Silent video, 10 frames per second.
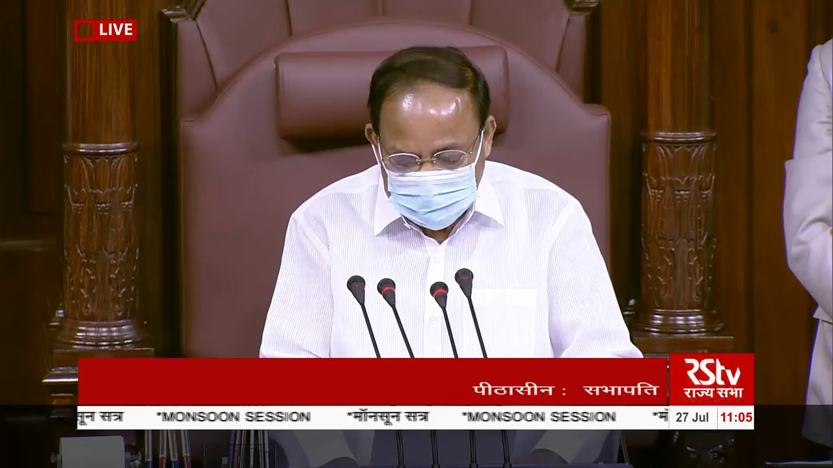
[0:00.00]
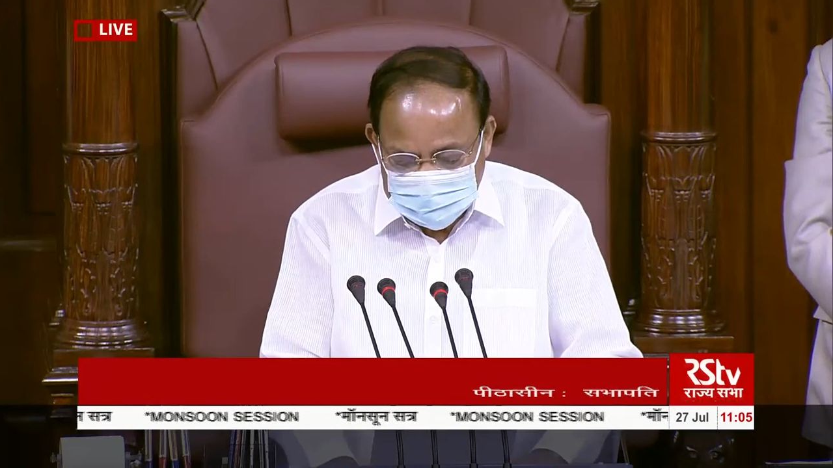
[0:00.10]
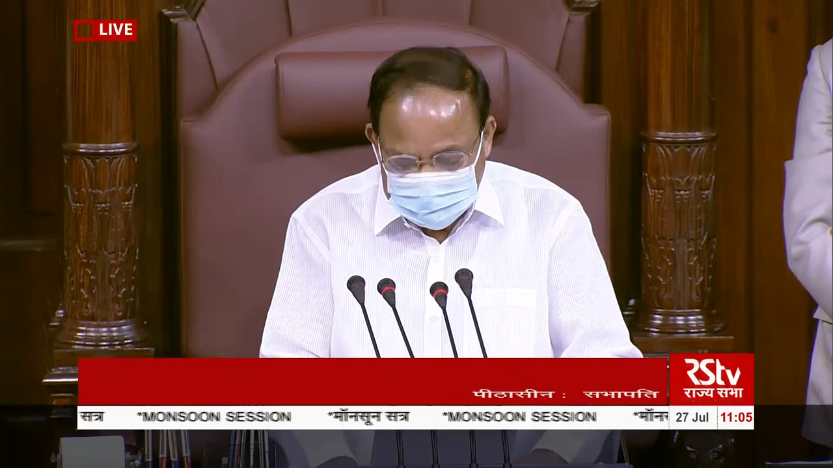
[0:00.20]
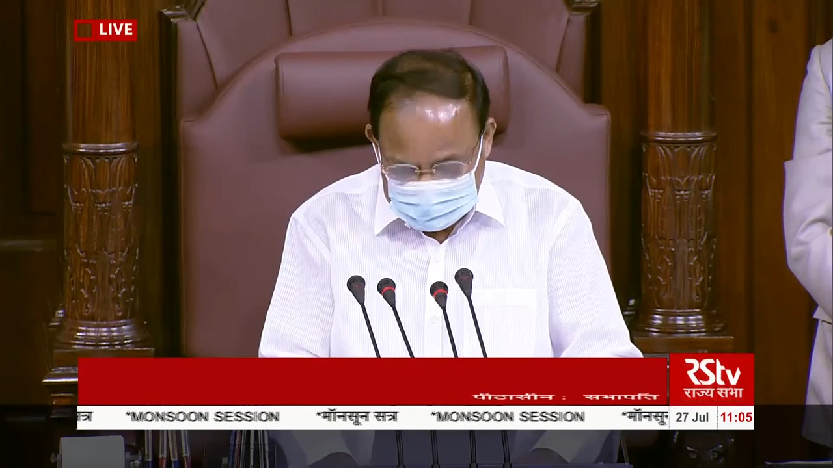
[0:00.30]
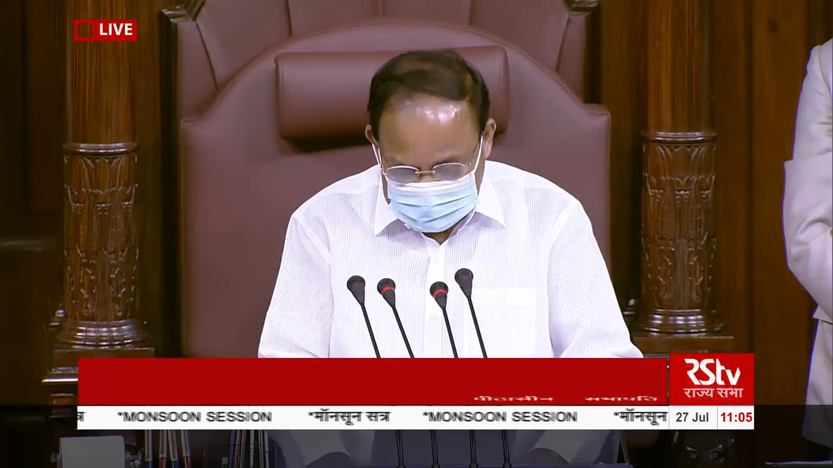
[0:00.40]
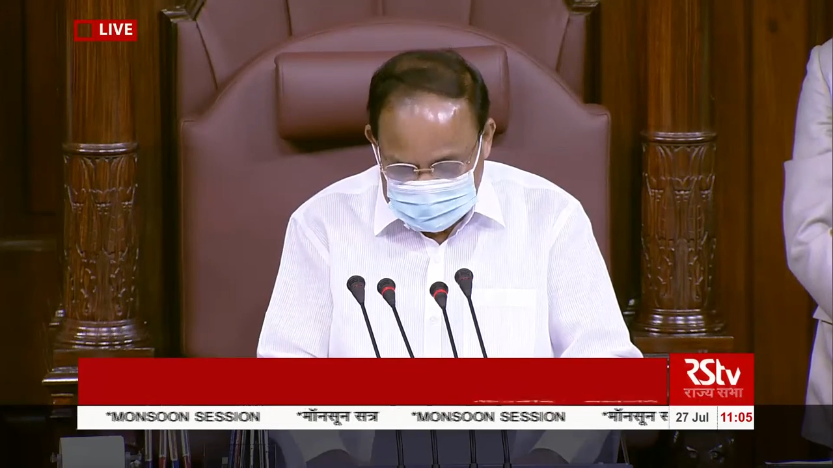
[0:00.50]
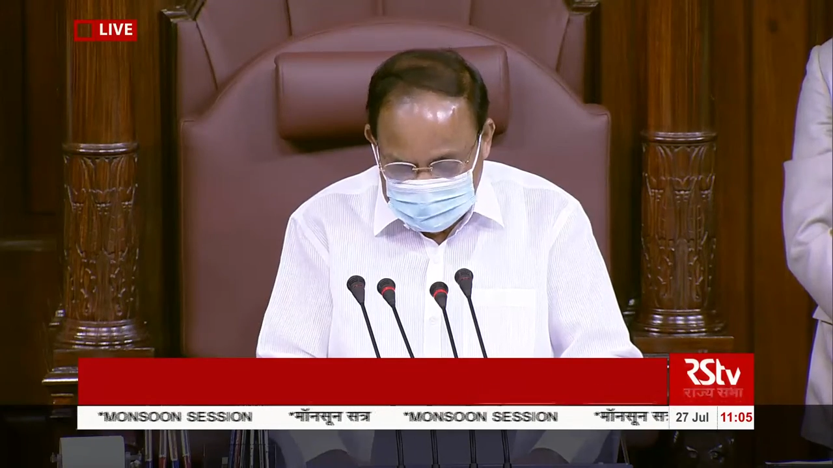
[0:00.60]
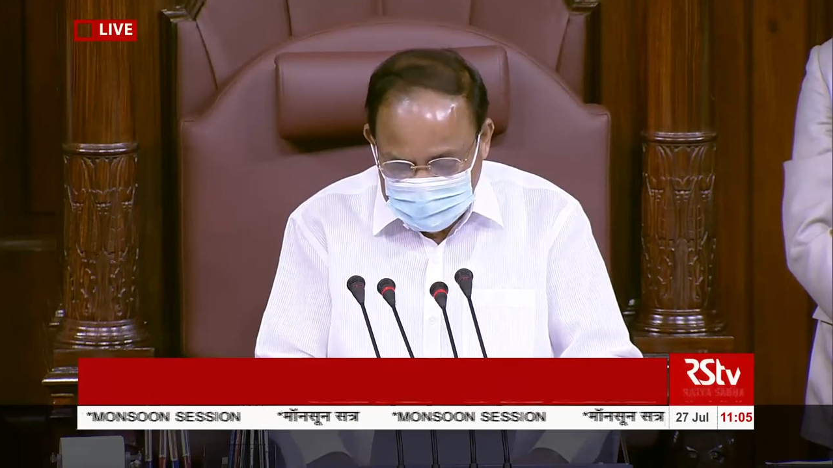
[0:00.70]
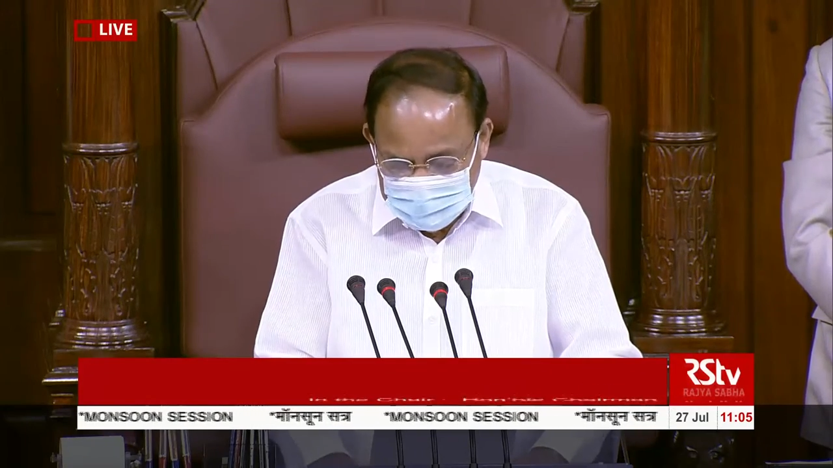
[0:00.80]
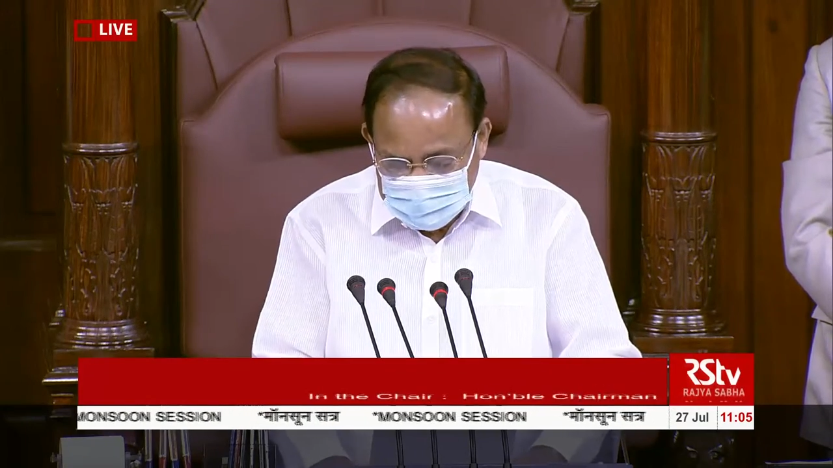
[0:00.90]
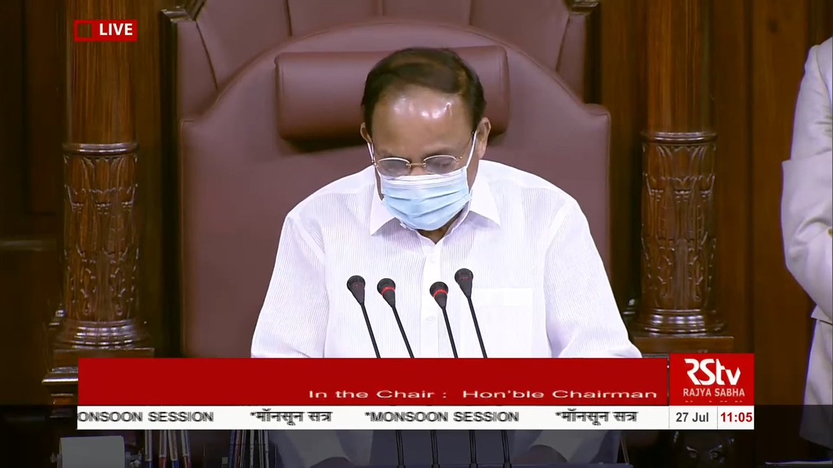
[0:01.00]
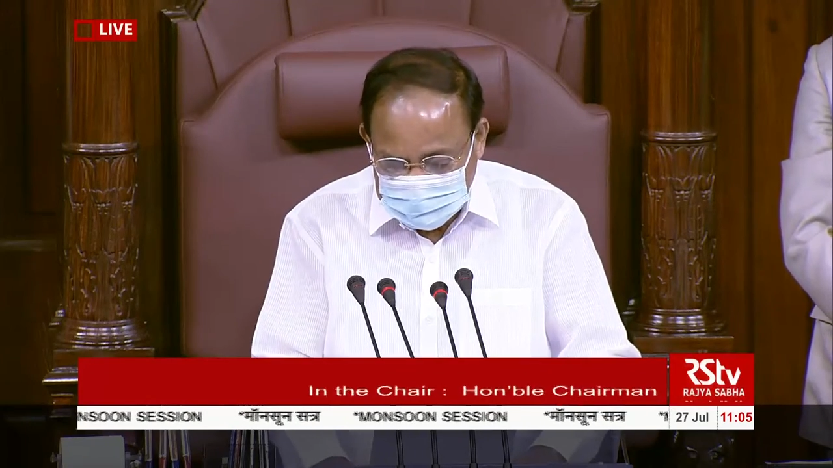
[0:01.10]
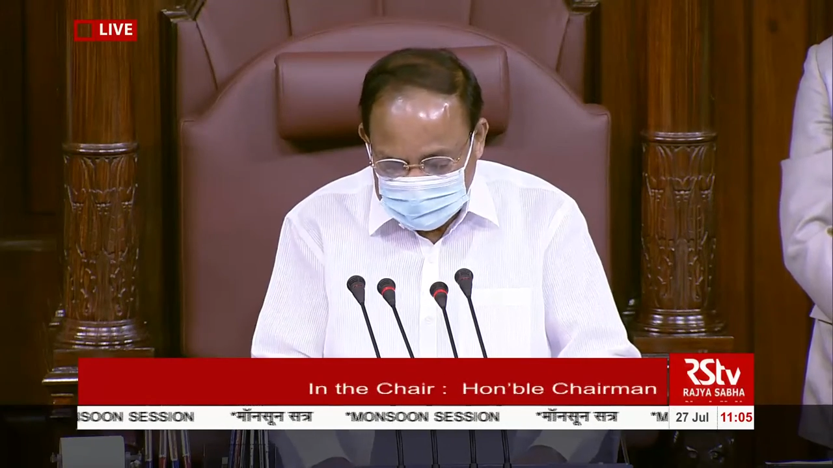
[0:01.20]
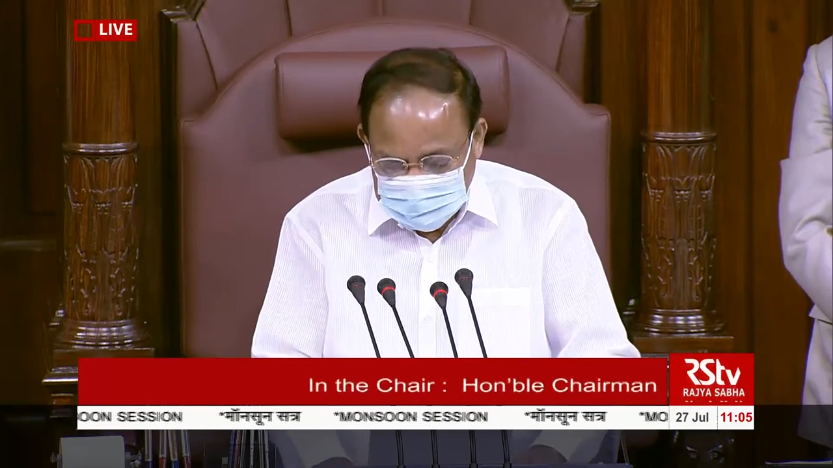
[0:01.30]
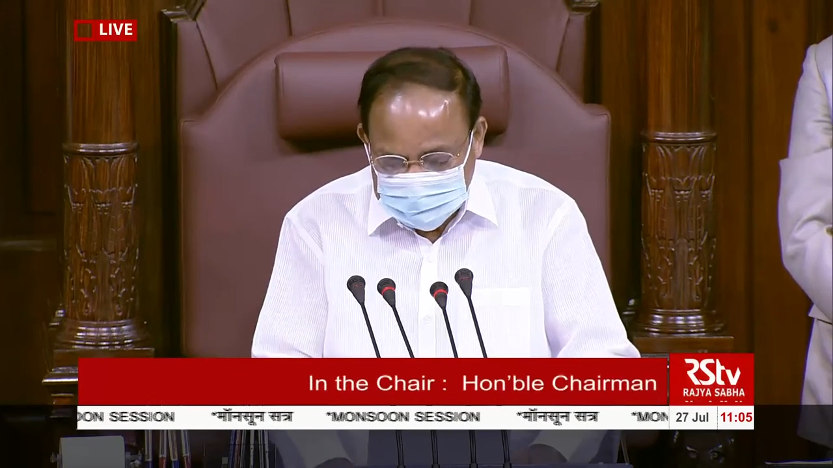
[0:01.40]
to amuse visitors.
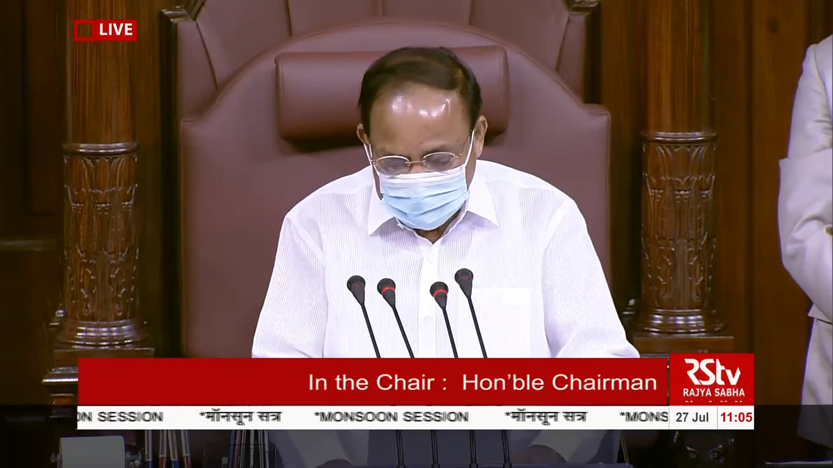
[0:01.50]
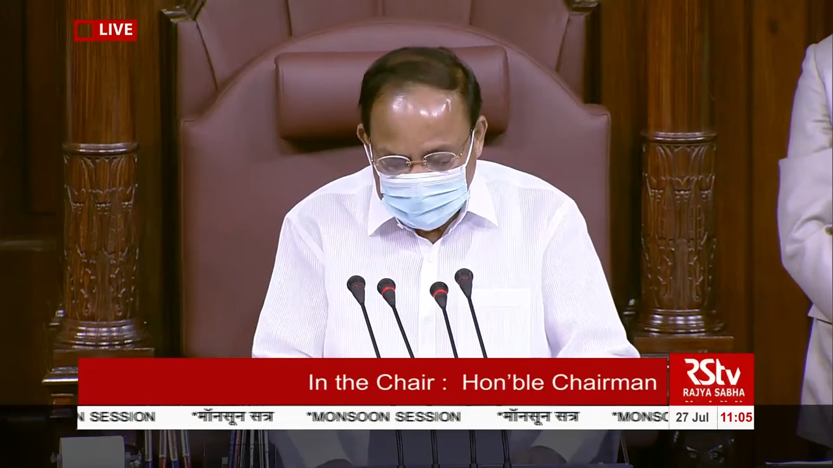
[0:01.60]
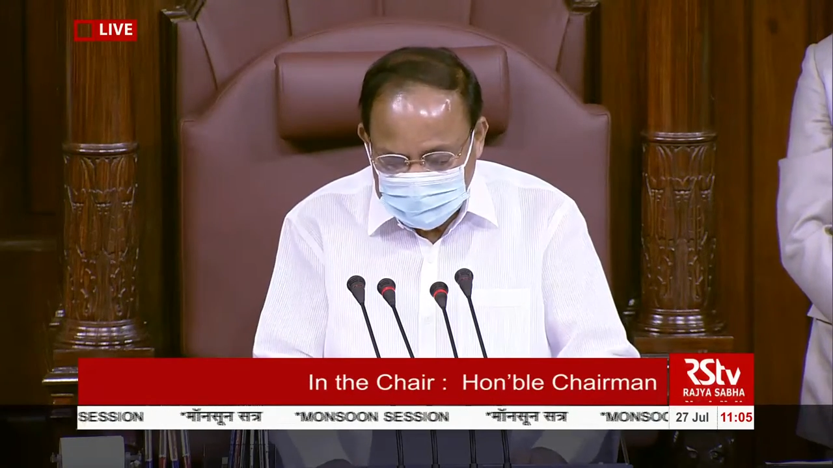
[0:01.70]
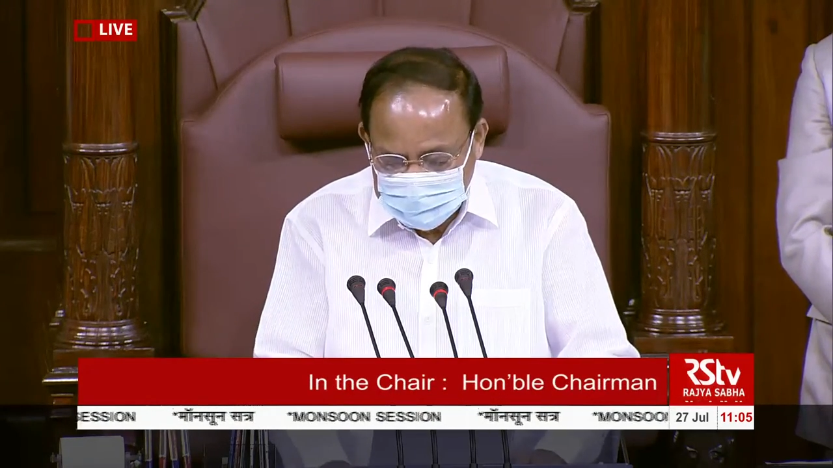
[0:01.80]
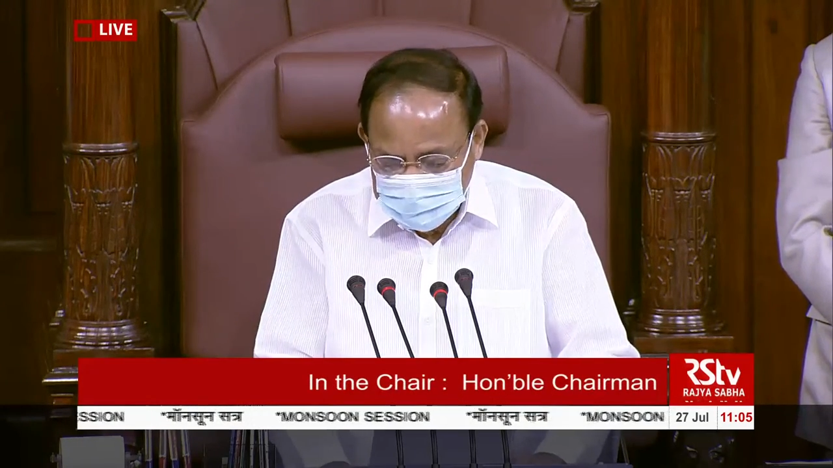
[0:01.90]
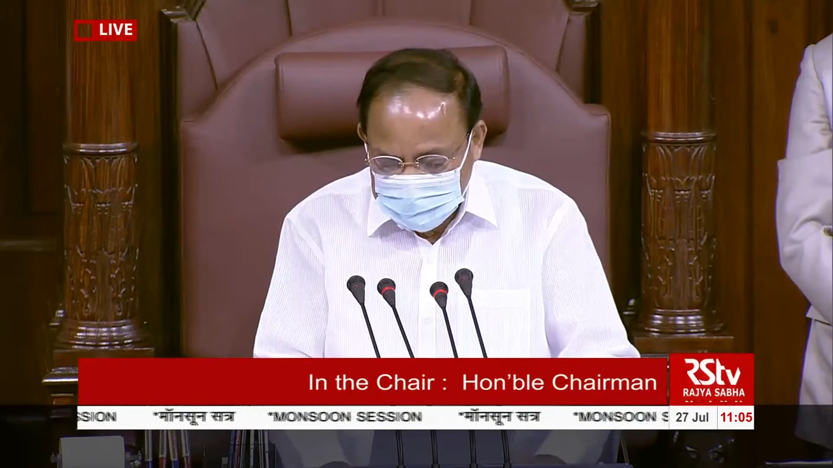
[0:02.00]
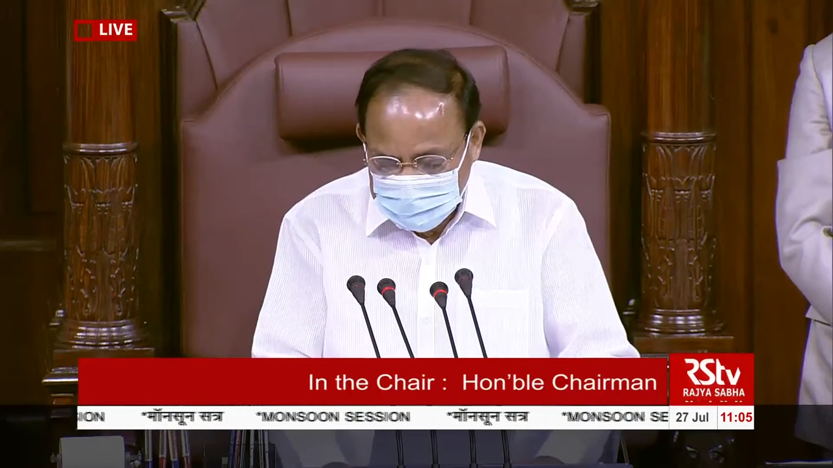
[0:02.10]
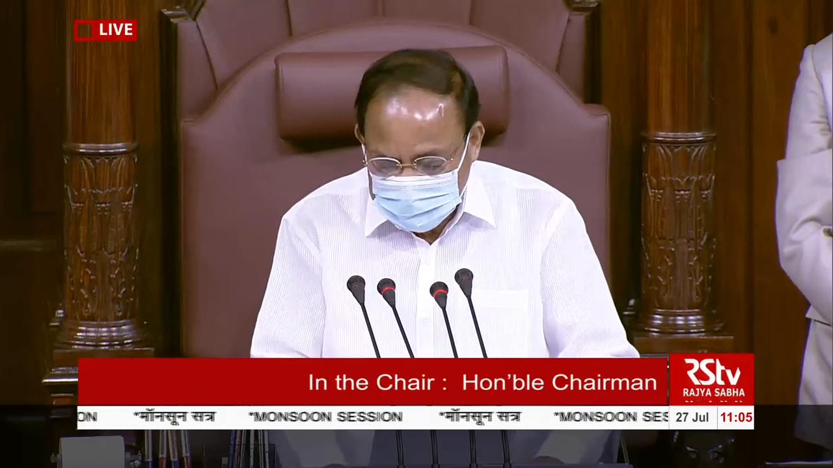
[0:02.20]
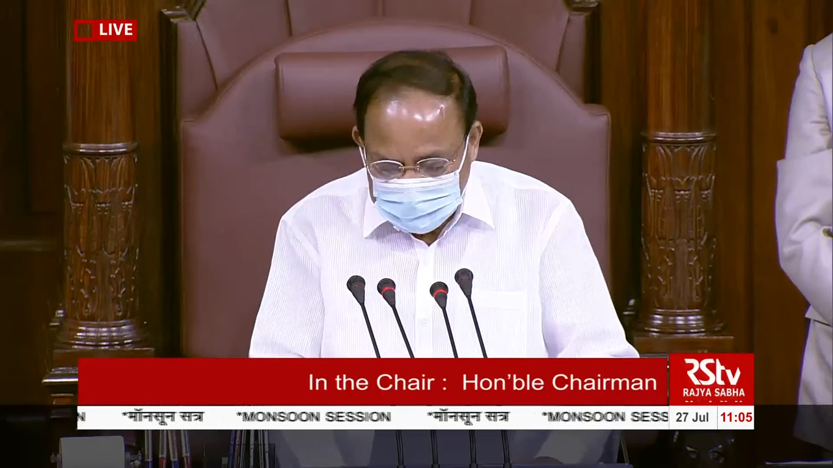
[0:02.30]
Its rich and